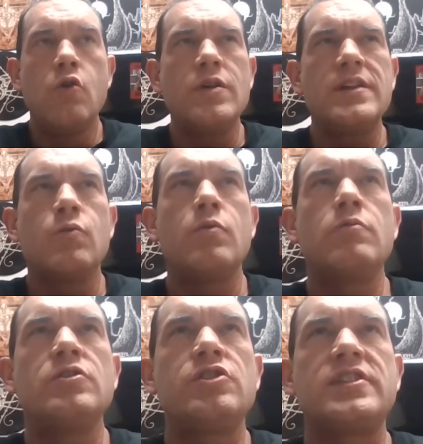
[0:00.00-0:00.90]
Who would
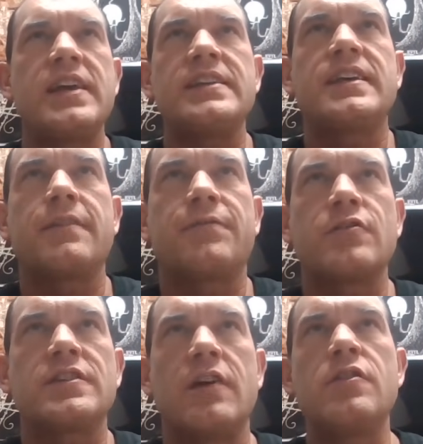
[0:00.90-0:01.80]
what would you say is like the
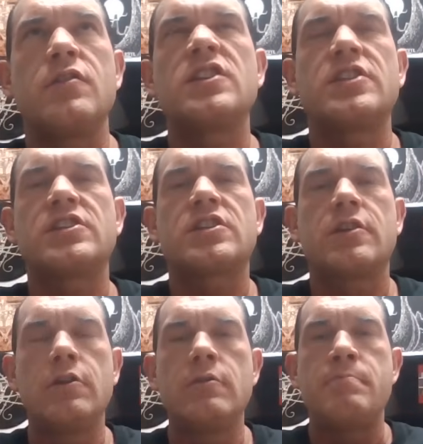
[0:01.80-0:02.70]
first other let's
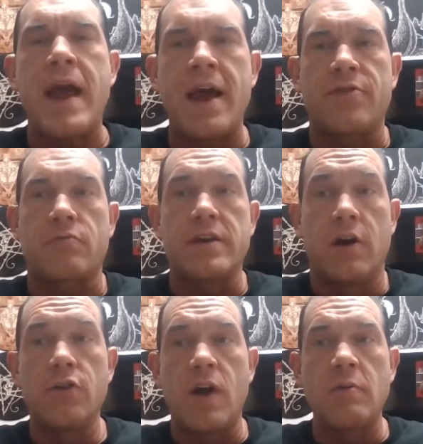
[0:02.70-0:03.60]
exclude Bathory,
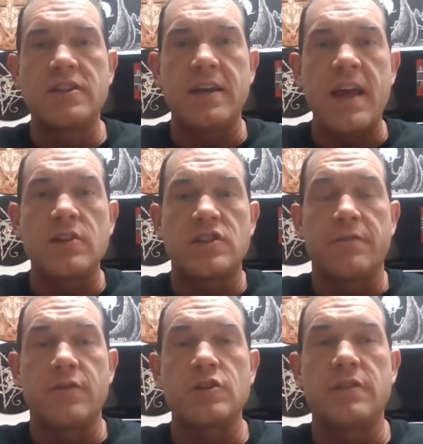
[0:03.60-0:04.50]
although I would say that's
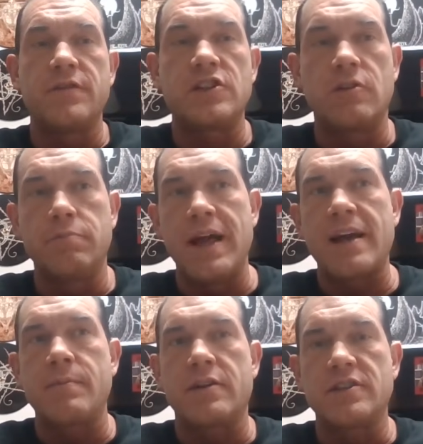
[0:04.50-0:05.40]
the first official
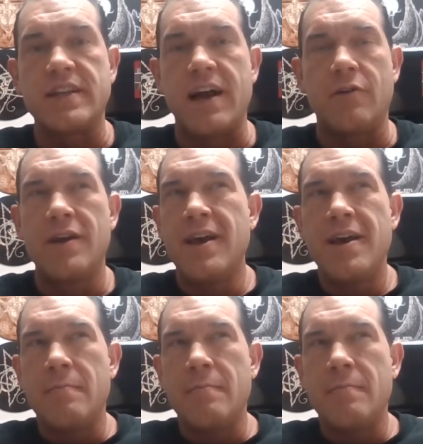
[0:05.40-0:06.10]
black metal sound.